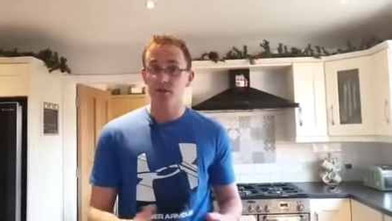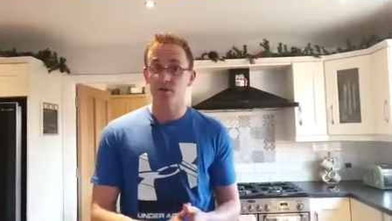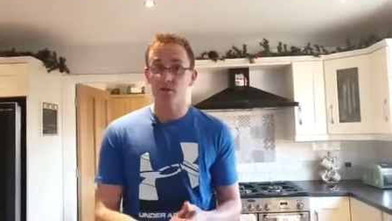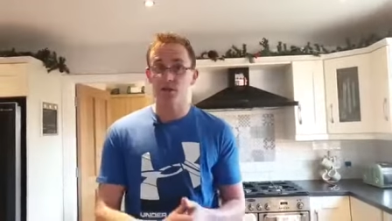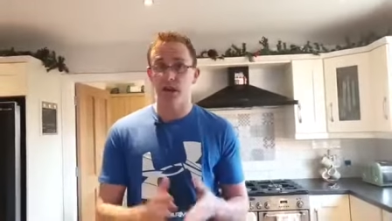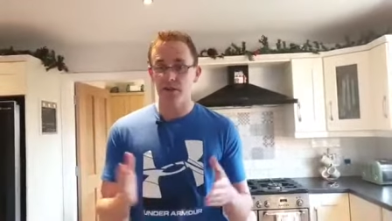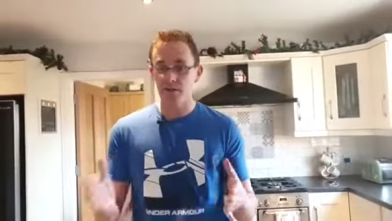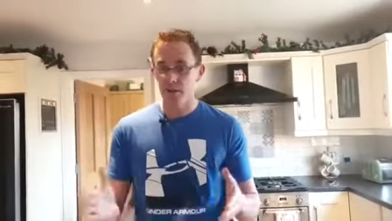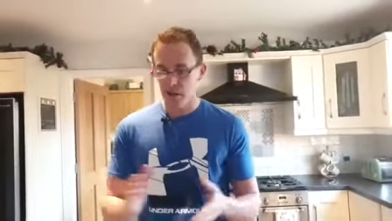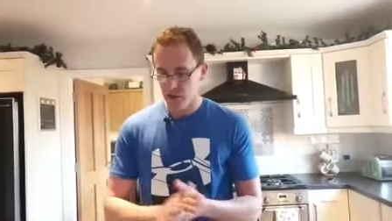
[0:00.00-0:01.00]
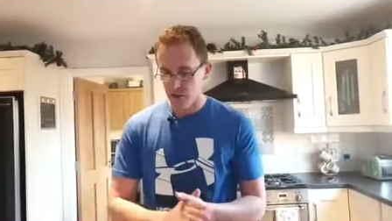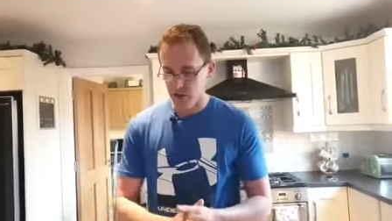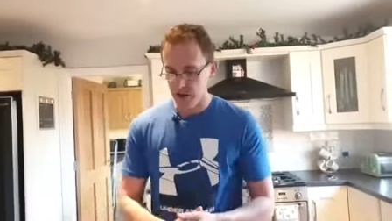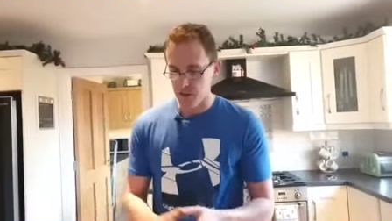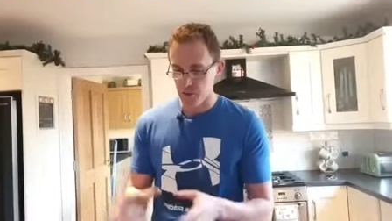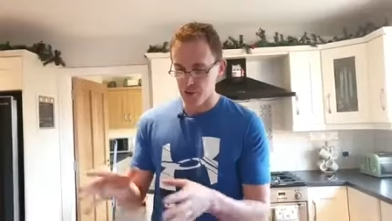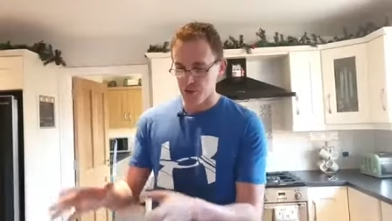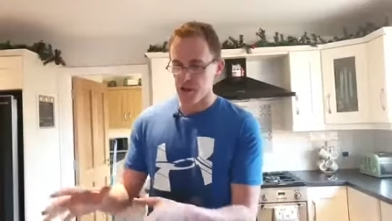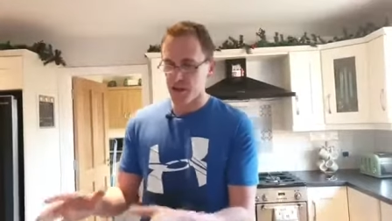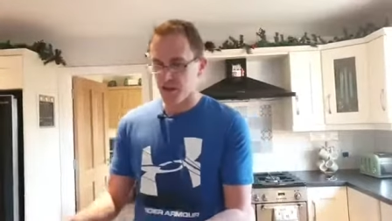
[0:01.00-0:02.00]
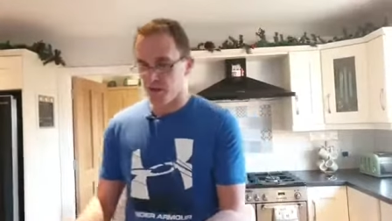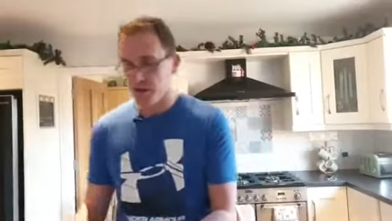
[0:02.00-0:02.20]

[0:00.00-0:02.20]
2 snacks, great. But this is just kind of give you an